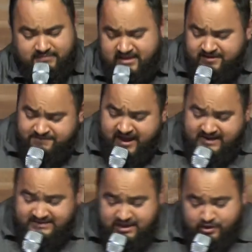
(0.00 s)
In
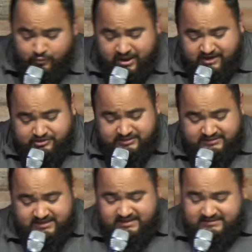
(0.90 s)
fact, we actually
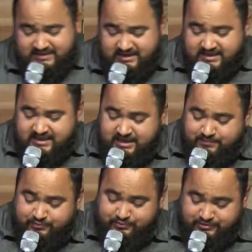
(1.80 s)
see this in
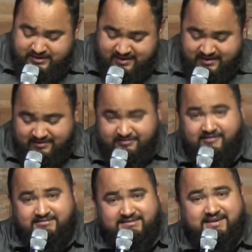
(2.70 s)
Hebrews
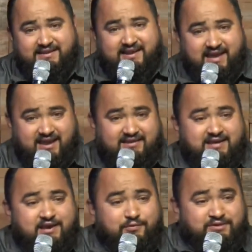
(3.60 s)
13:8.
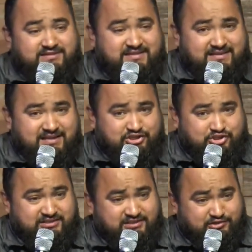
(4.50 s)
We see that
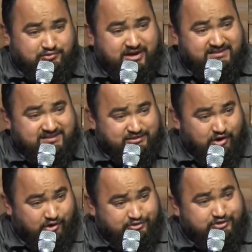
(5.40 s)
Jesus Christ is
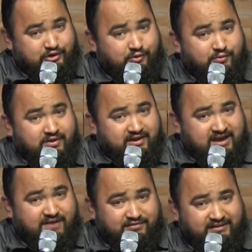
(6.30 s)
also
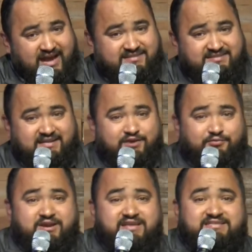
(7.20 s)
everlasting. It
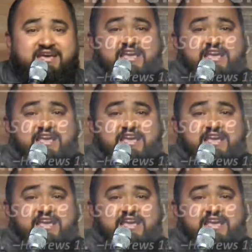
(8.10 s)
reads,